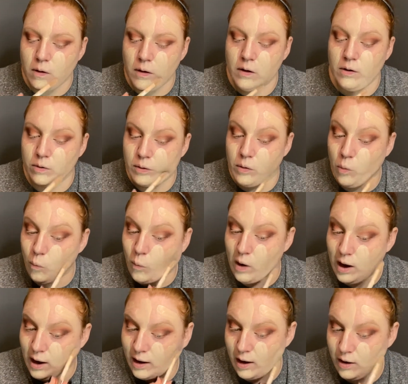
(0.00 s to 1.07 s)
I don't know
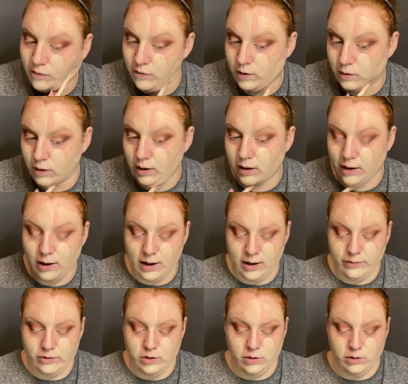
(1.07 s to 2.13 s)
why I feel like I
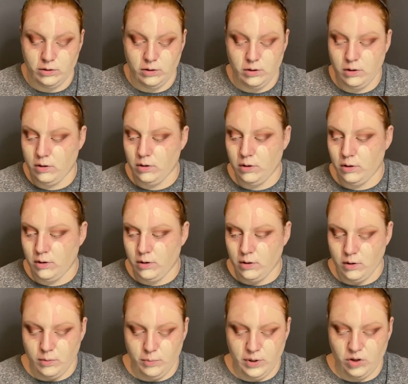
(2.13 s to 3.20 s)
have to
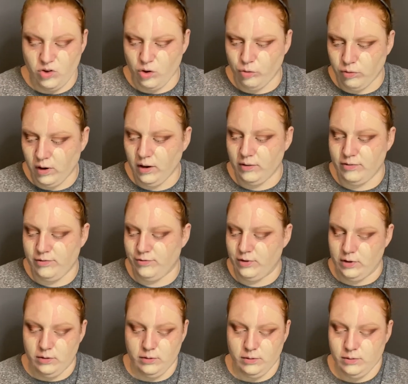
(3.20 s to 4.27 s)
be so rough.
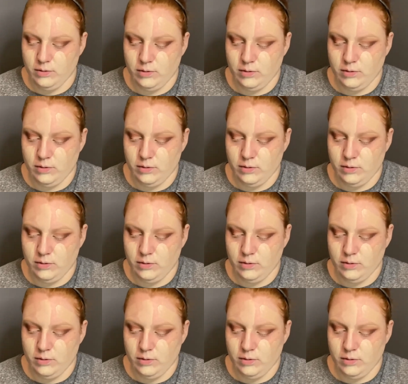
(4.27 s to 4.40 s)
And